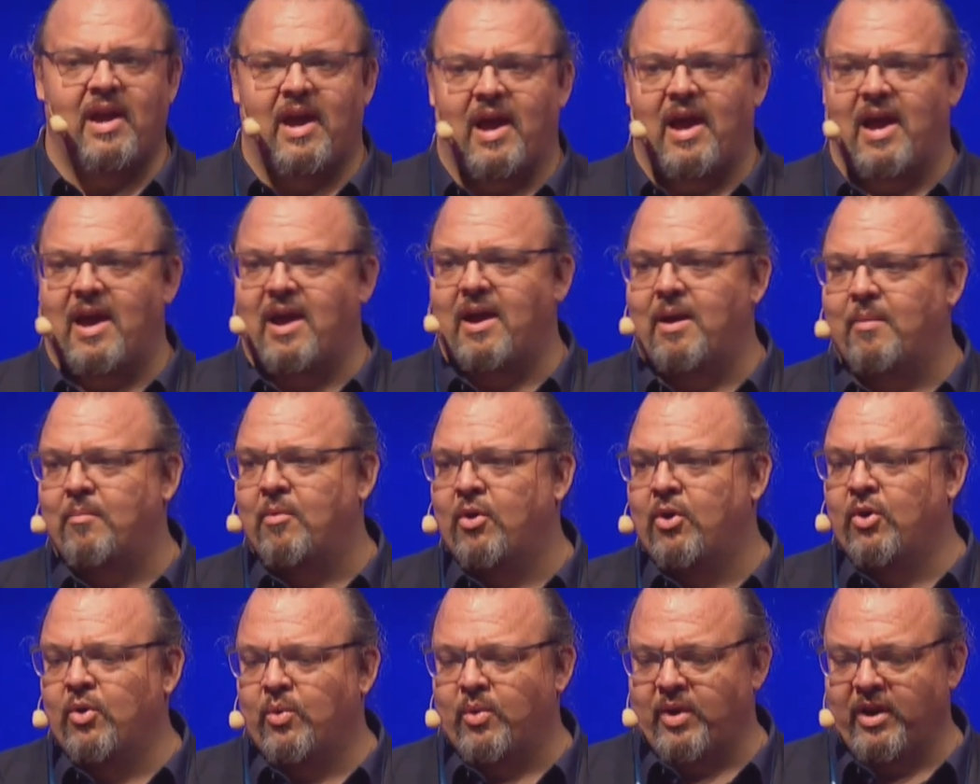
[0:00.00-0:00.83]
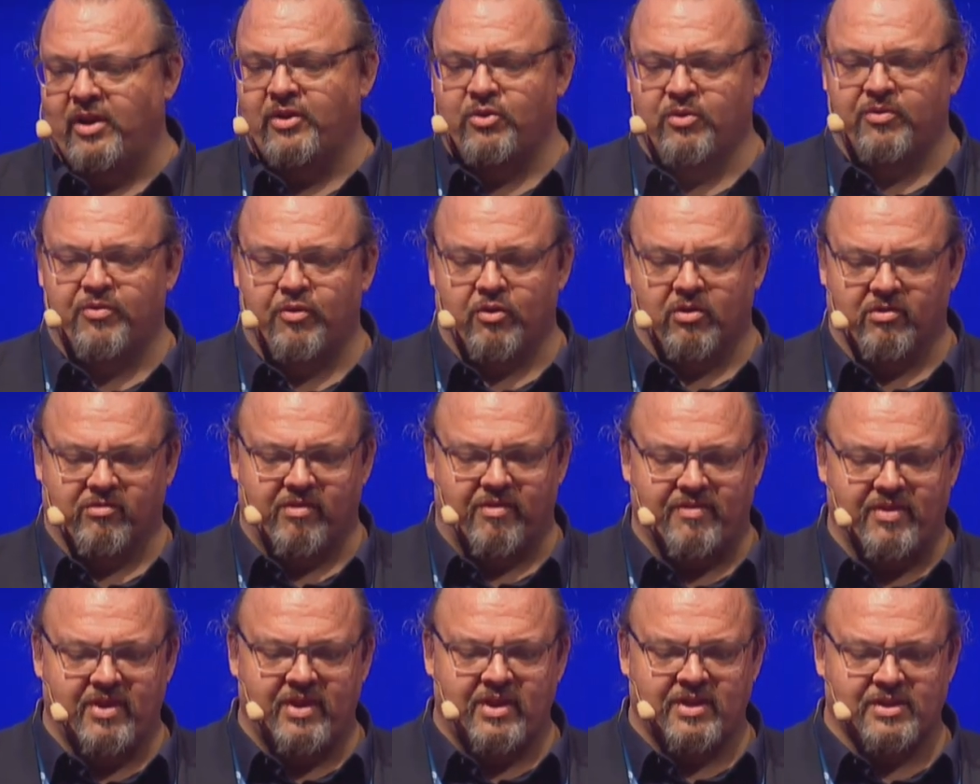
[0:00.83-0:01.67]
What I do for a
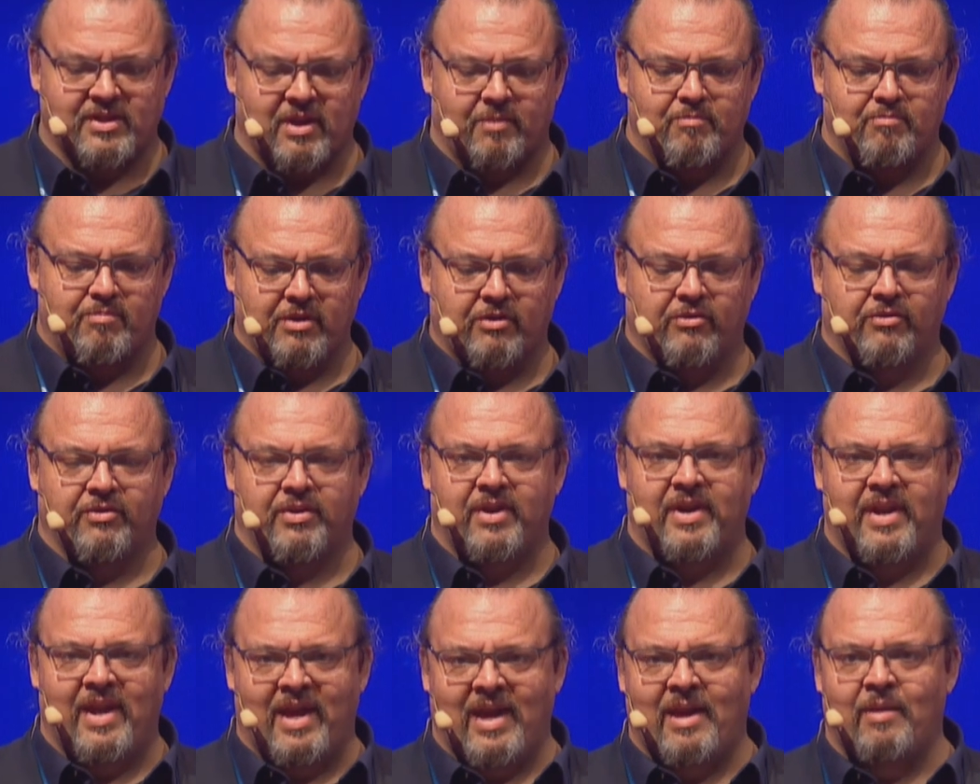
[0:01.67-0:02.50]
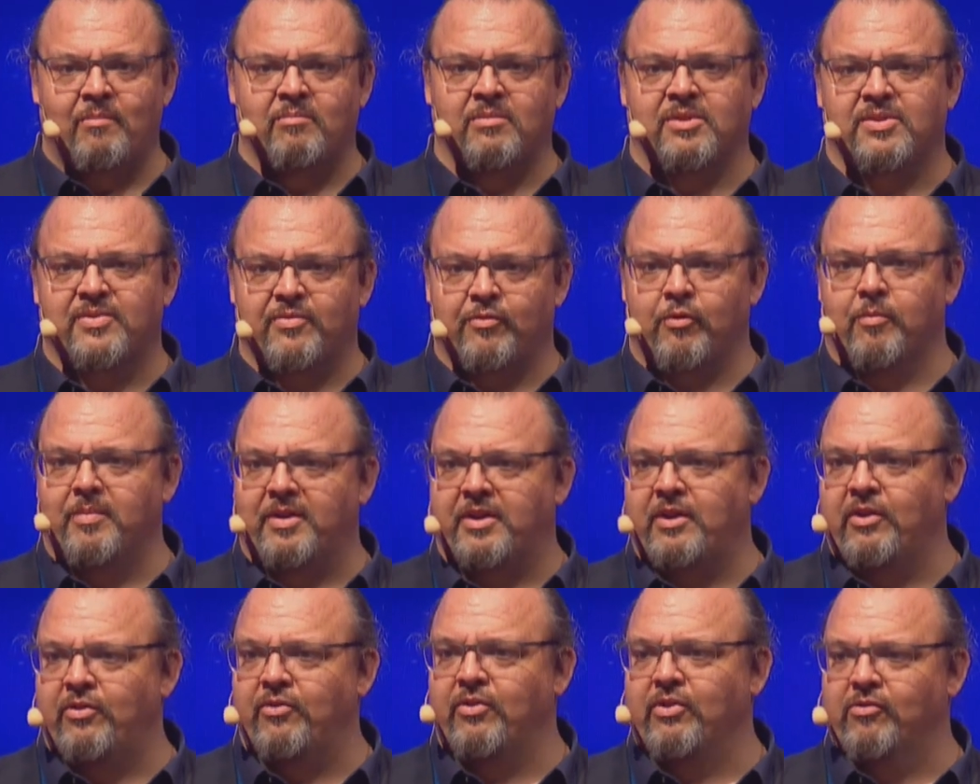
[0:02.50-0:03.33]
living is I build names for
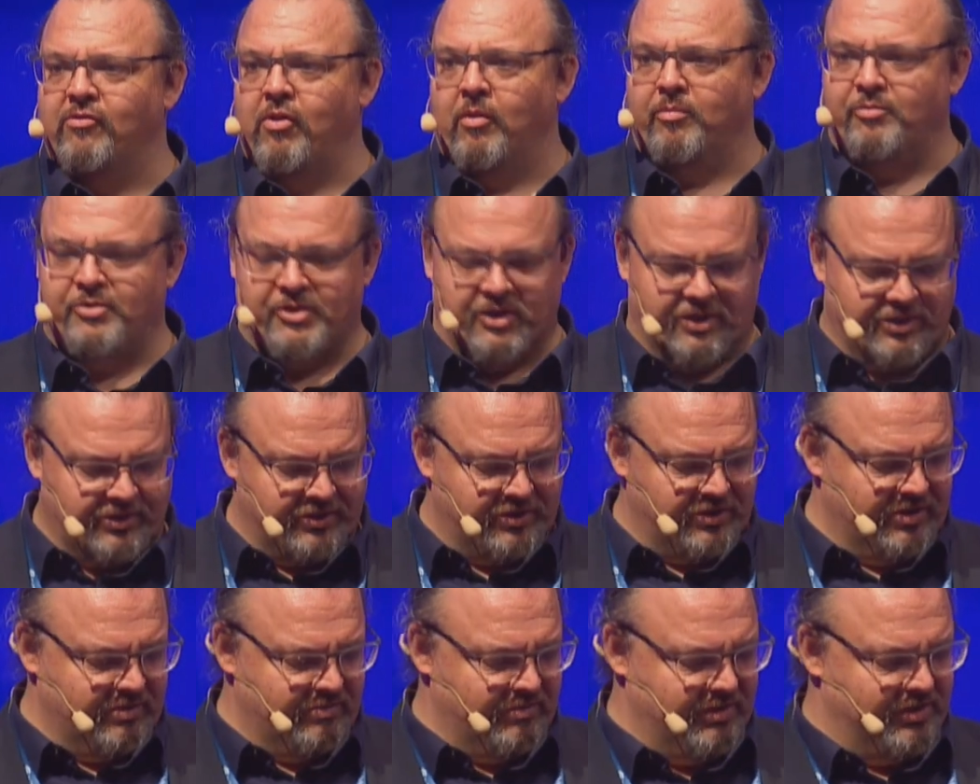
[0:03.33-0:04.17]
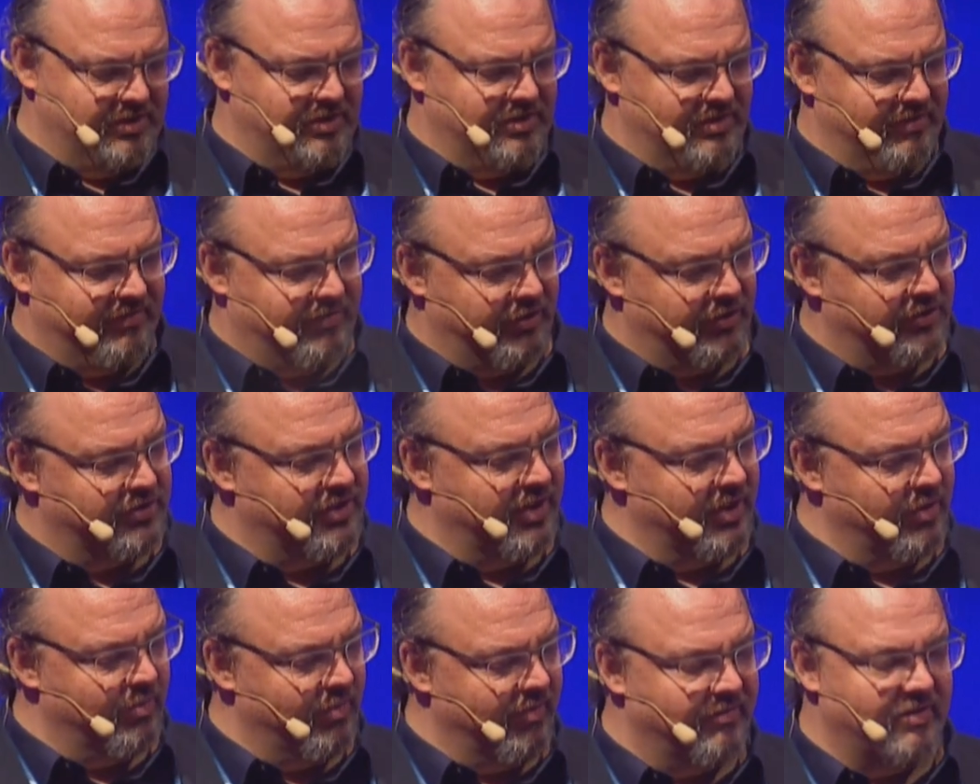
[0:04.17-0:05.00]
material objects. This is the first
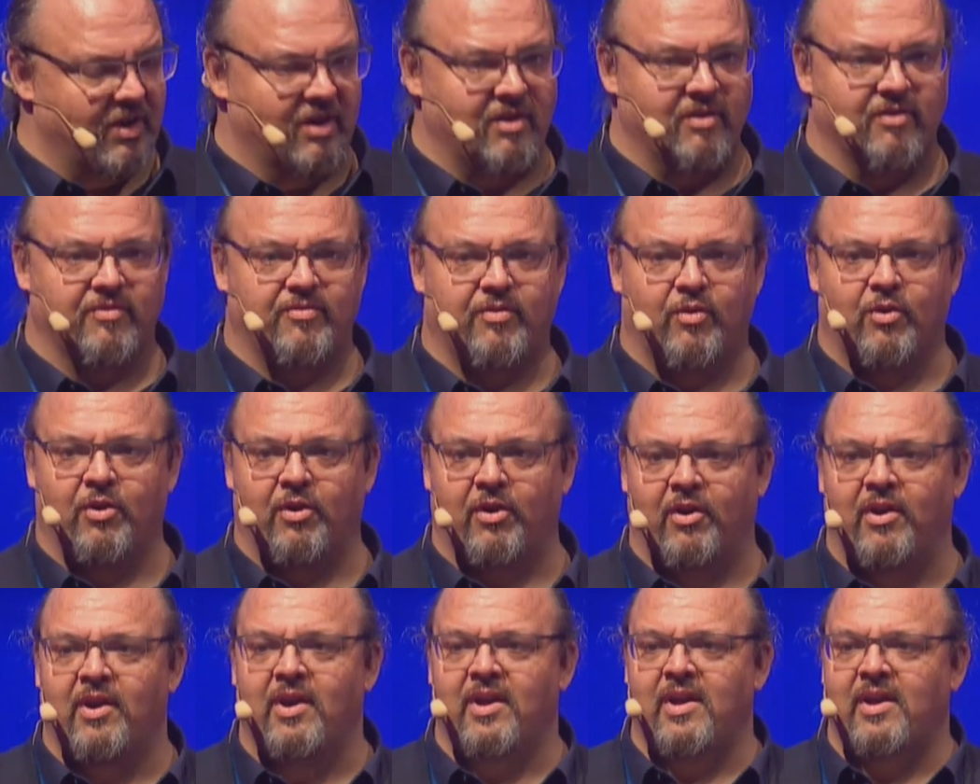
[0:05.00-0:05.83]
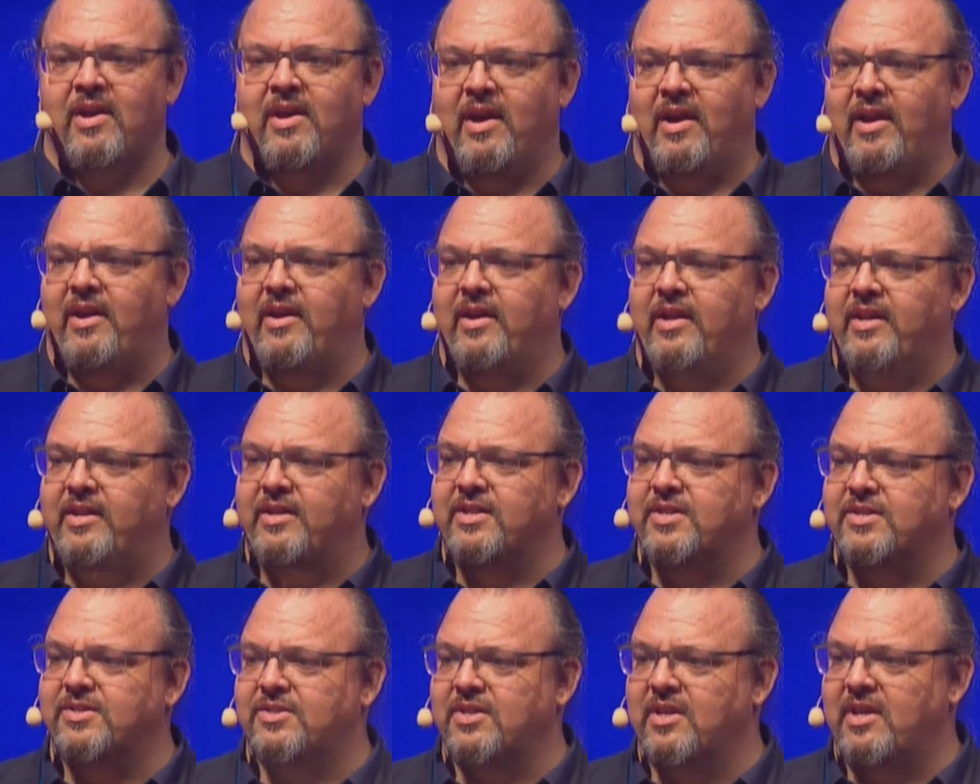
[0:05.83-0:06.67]
thing we've done it for. It
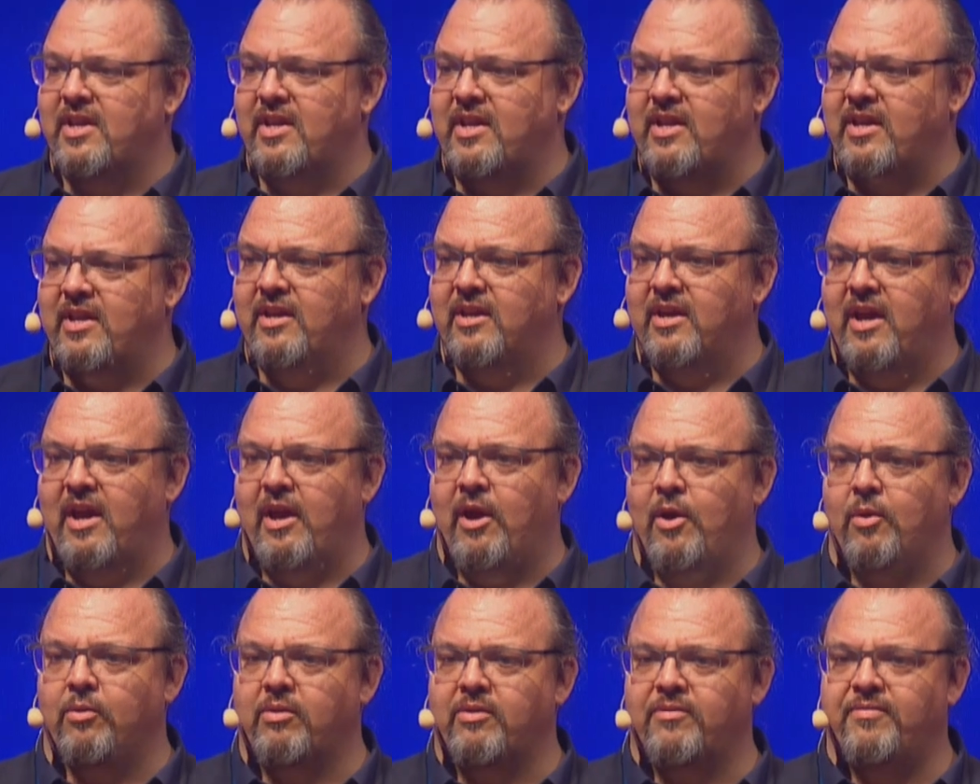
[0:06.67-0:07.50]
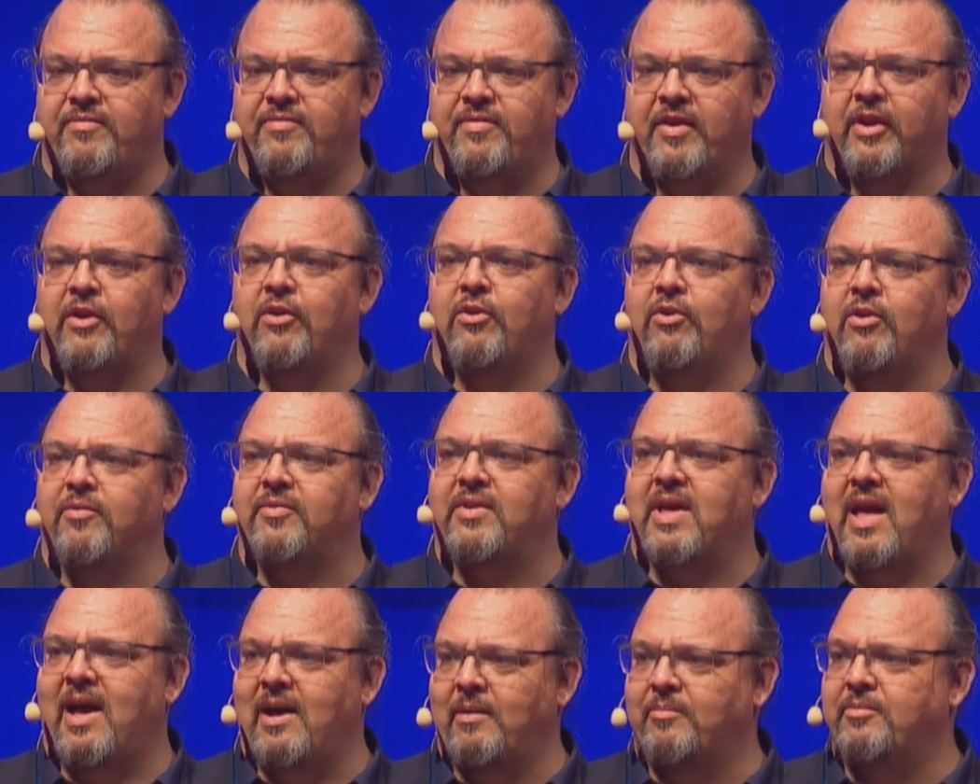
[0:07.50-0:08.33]
is a figure of
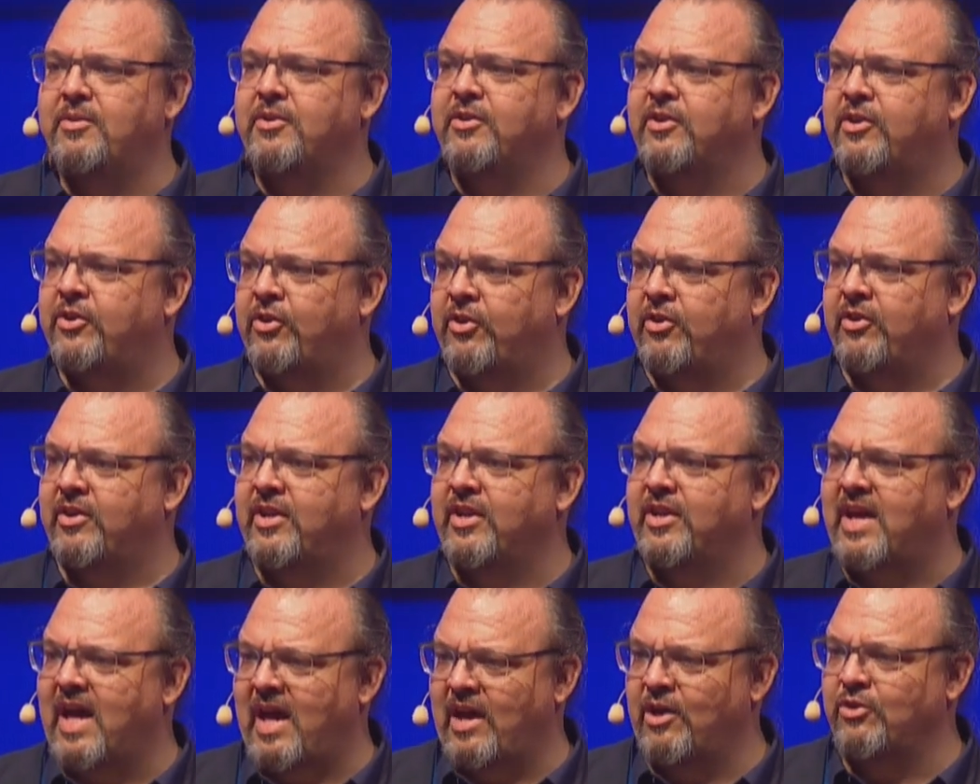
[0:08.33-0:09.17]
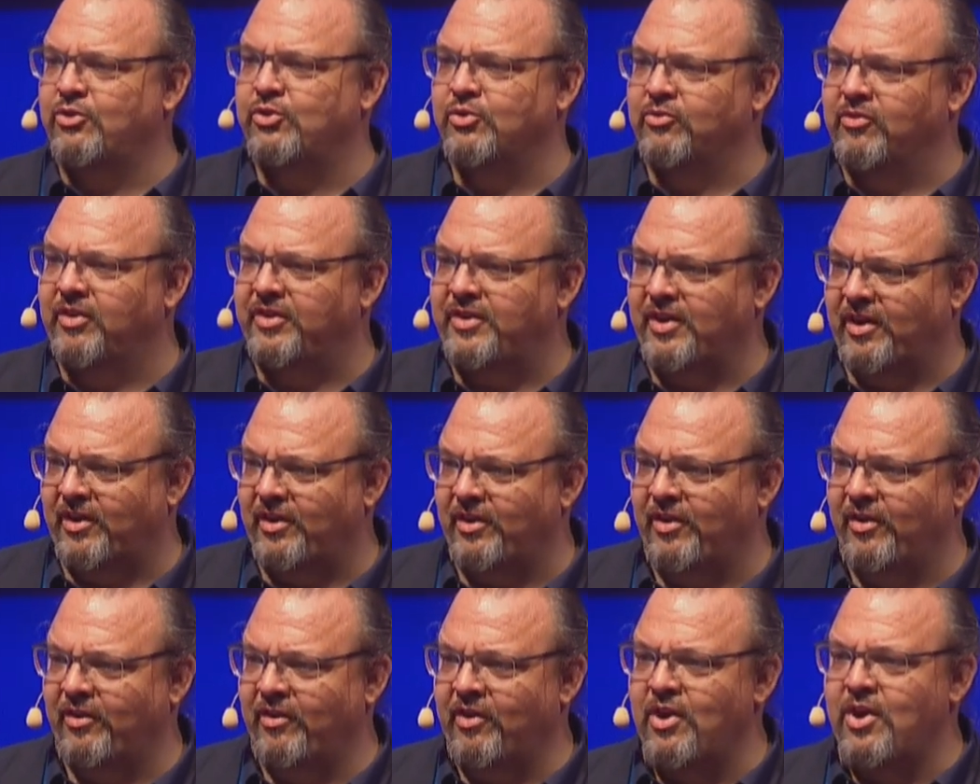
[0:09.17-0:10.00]
Captain Kirk in casual
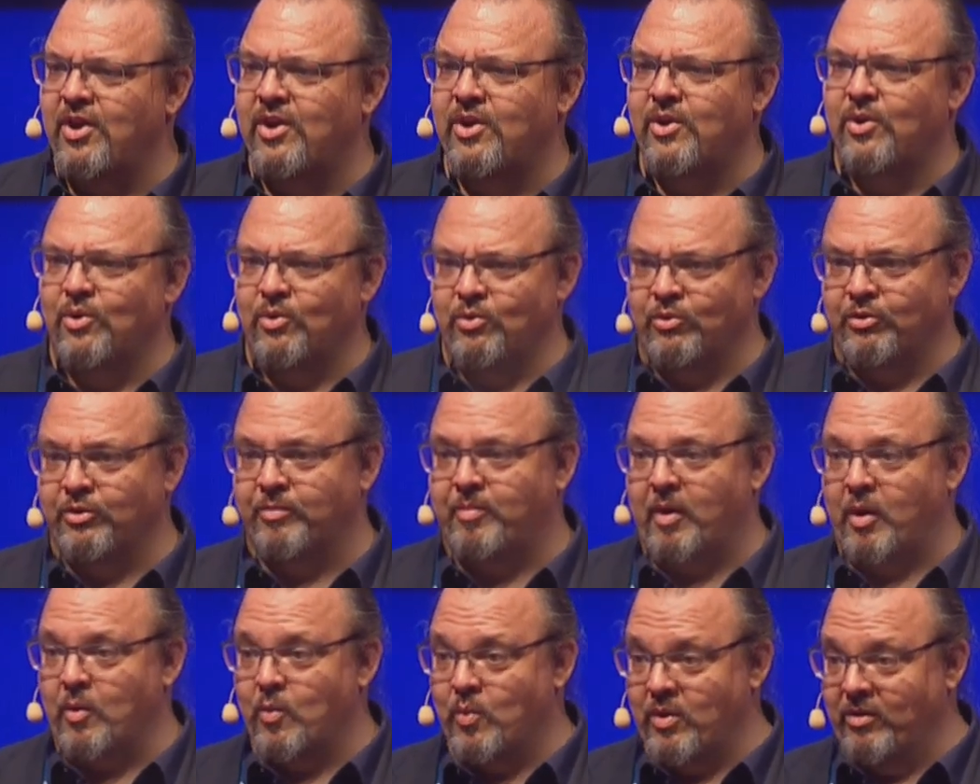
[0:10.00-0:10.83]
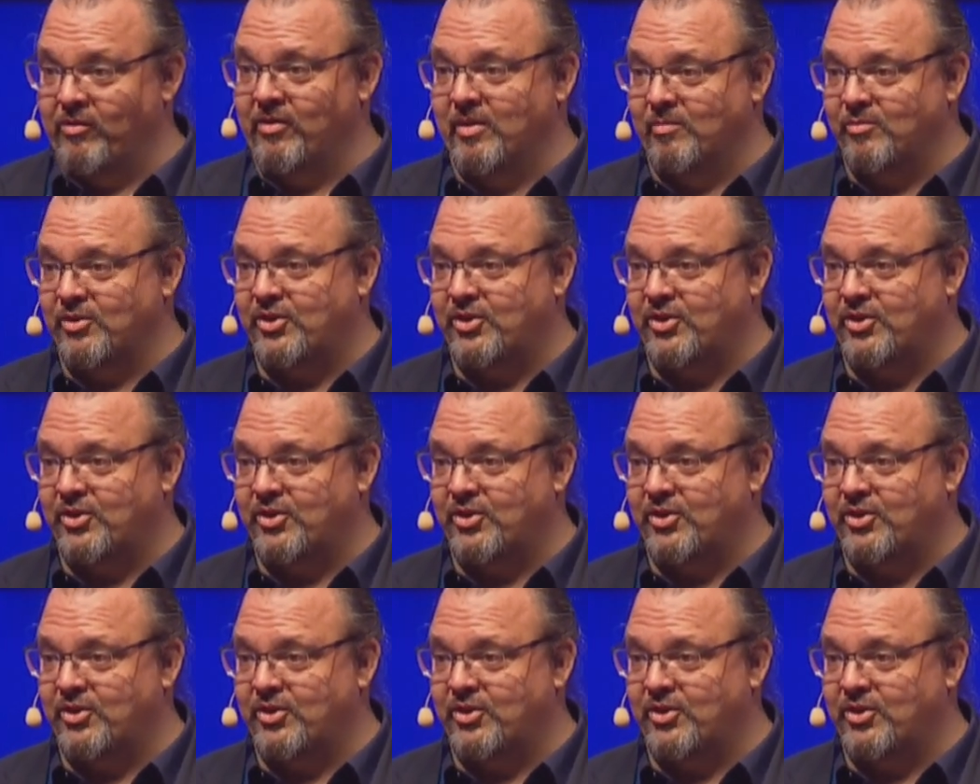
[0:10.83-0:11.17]
attire, owned by William